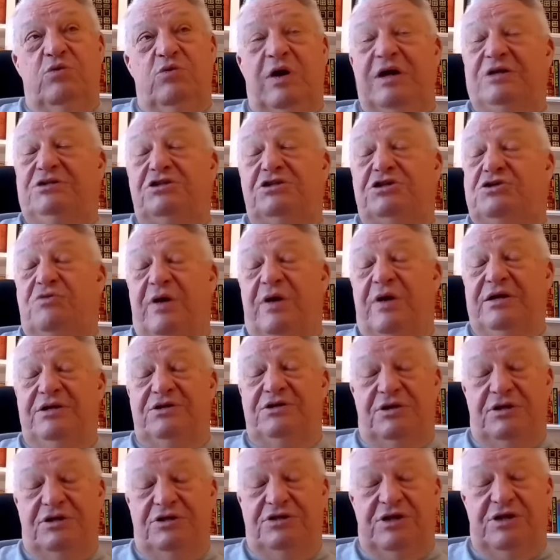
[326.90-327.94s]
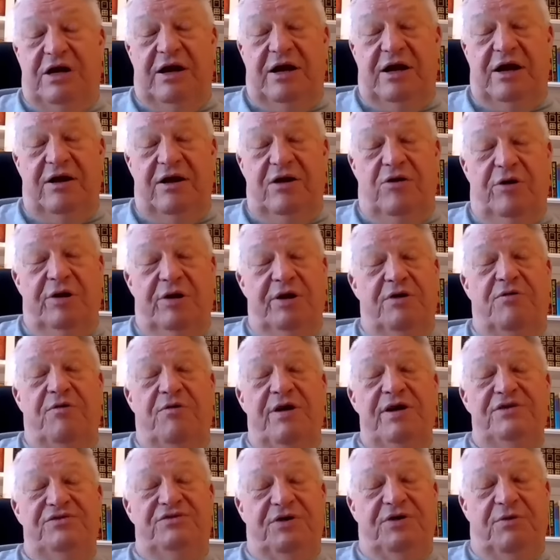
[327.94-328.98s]
registrations are going
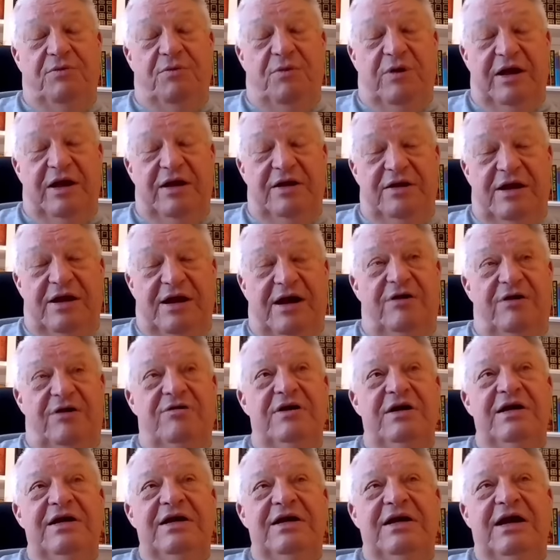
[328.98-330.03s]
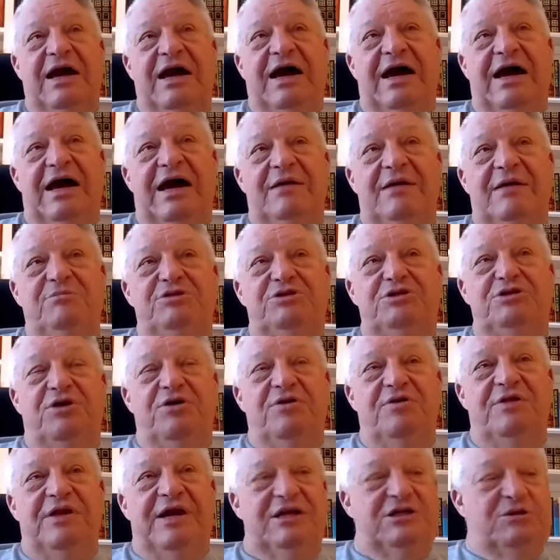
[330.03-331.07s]
crazy right now. I'm
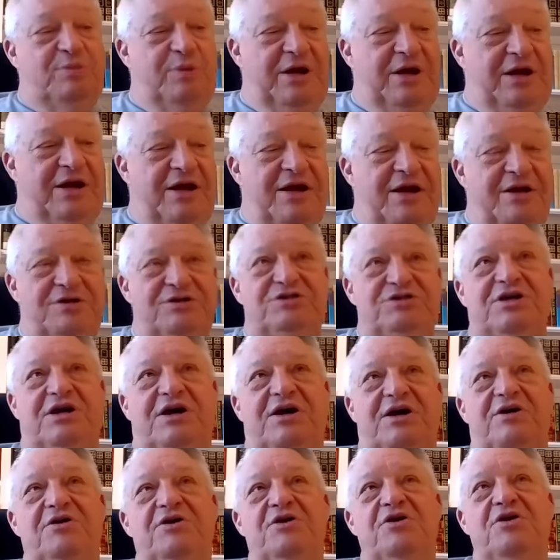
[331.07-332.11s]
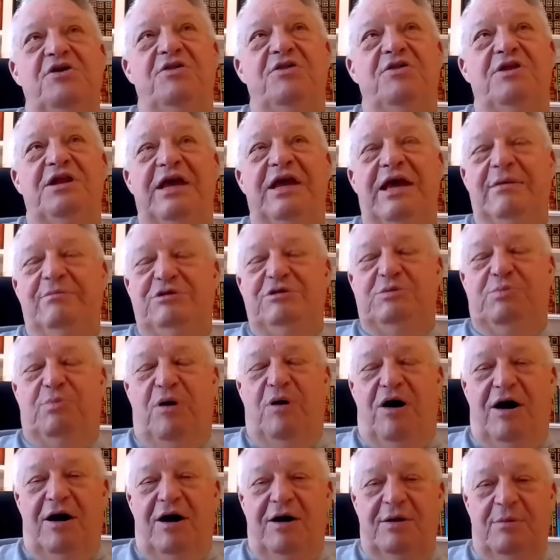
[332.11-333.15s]
sure that's because the names
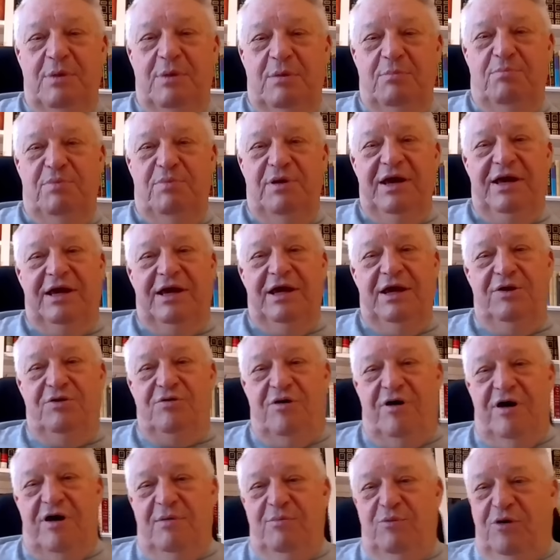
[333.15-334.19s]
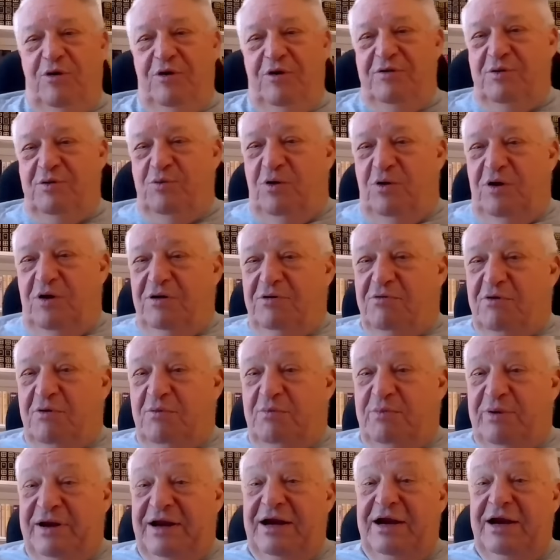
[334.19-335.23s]
Baucham and Beeke draw more than
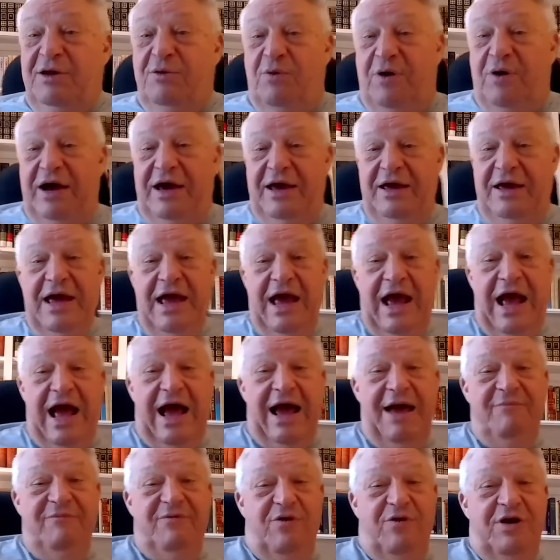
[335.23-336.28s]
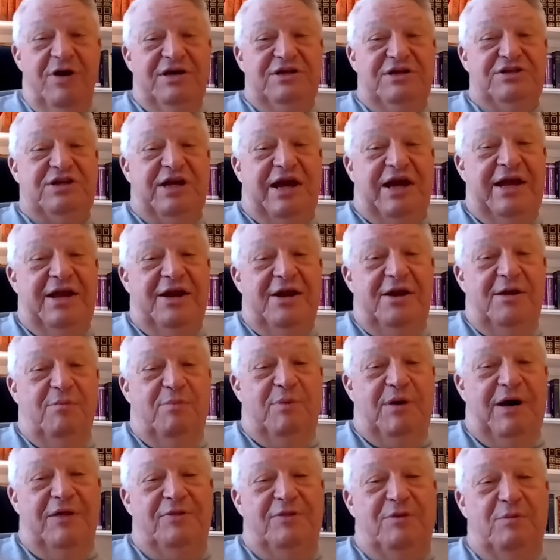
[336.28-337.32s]
Waldron. But anyway, I'm very excited
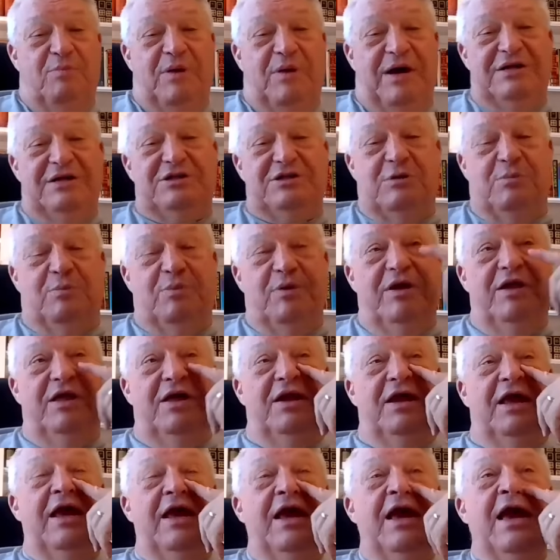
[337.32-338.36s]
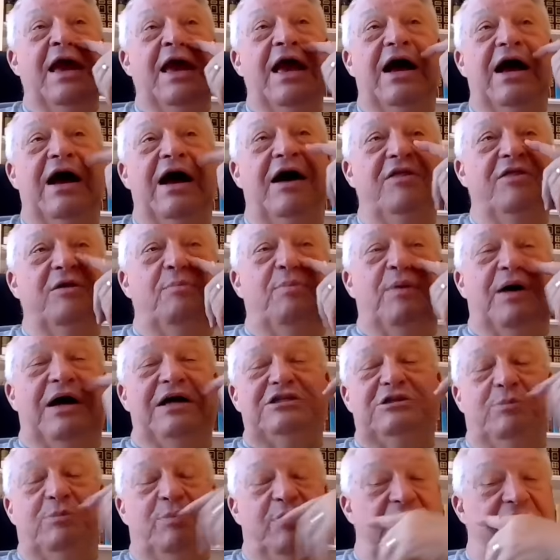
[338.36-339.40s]
about the possibility, the
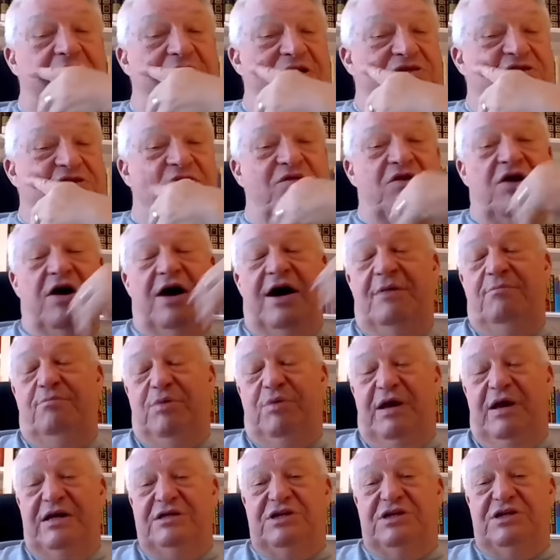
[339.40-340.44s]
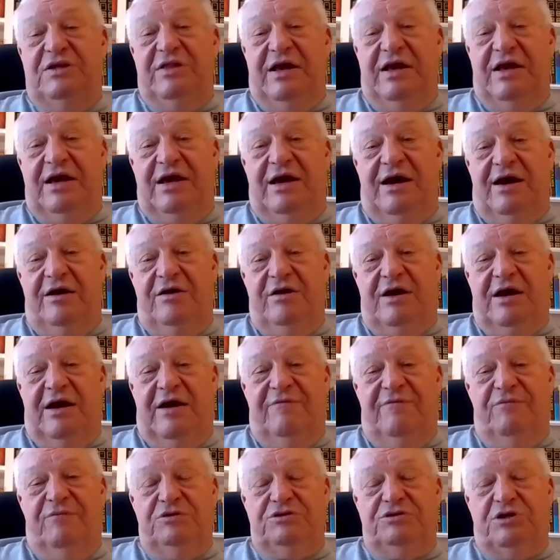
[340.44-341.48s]
possibilities of God blessing that
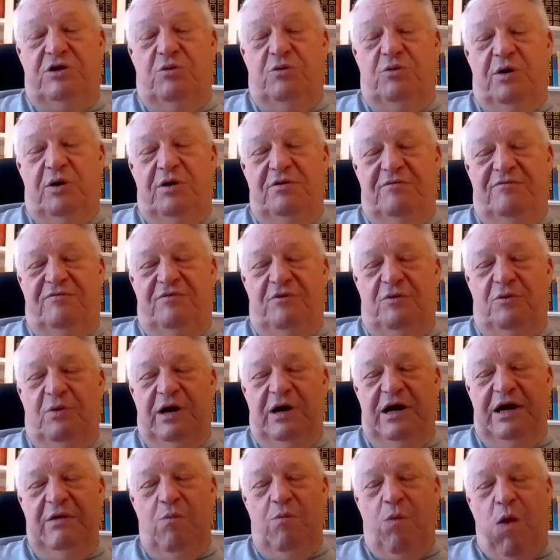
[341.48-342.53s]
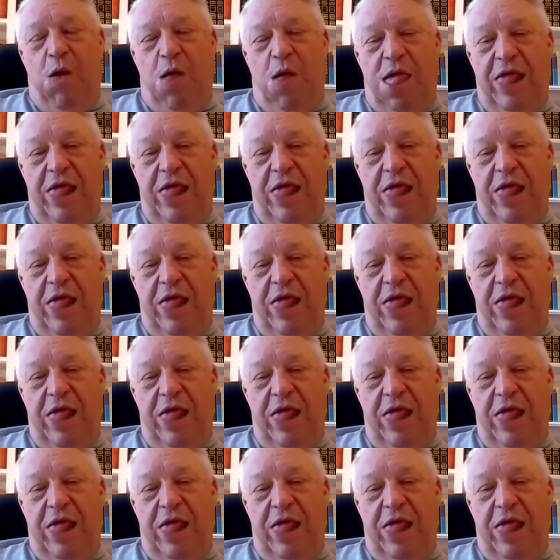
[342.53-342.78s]
conference in a wonderful way.